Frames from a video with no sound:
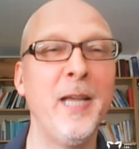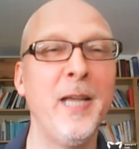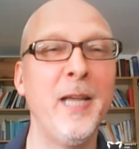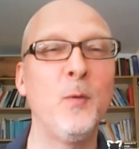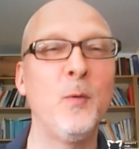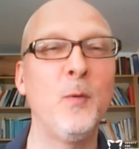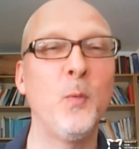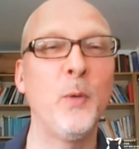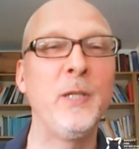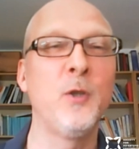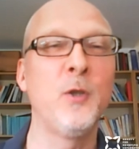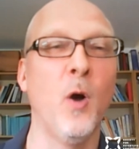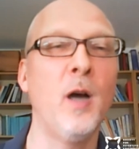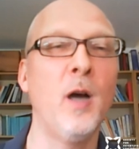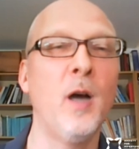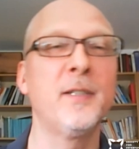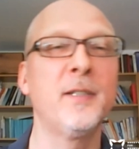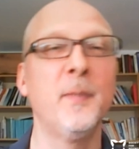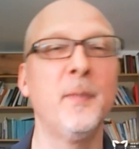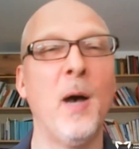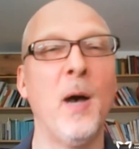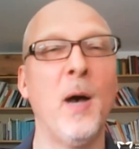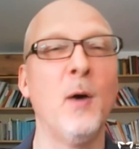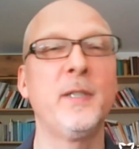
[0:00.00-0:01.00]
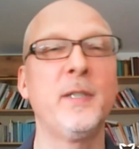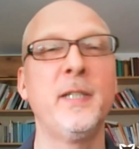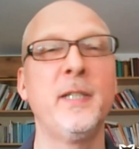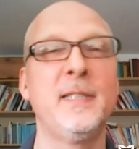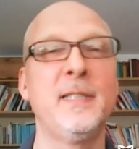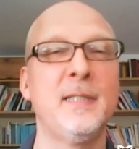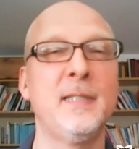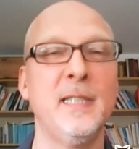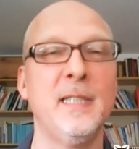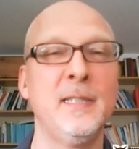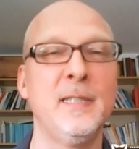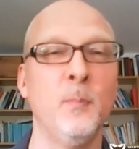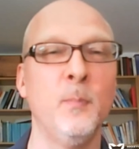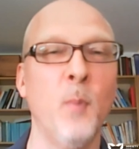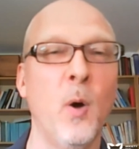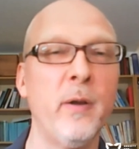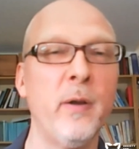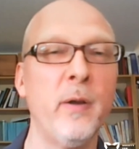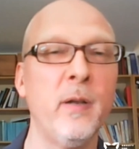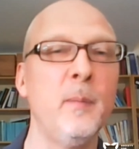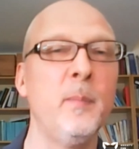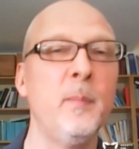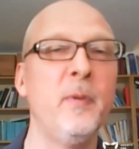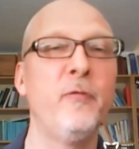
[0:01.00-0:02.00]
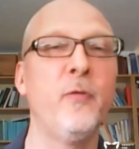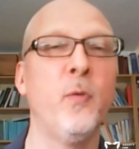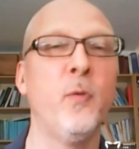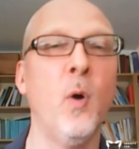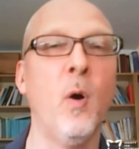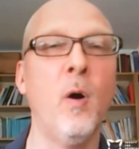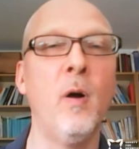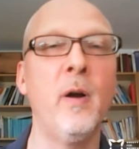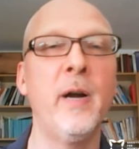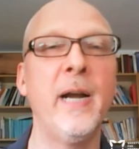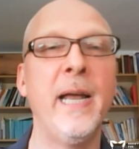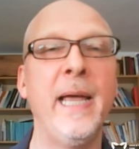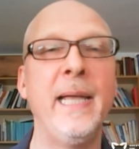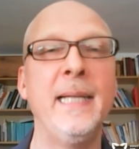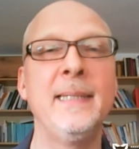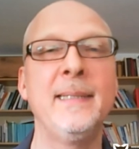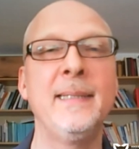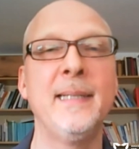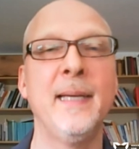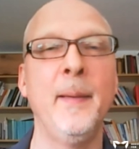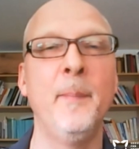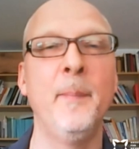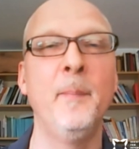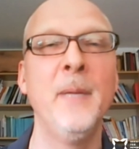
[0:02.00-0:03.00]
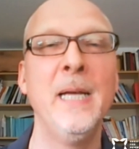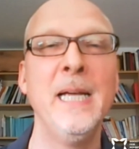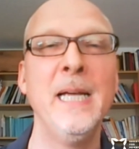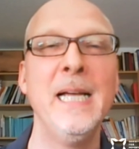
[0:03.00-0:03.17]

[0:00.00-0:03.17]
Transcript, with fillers: and we talked about his, his model before. And um,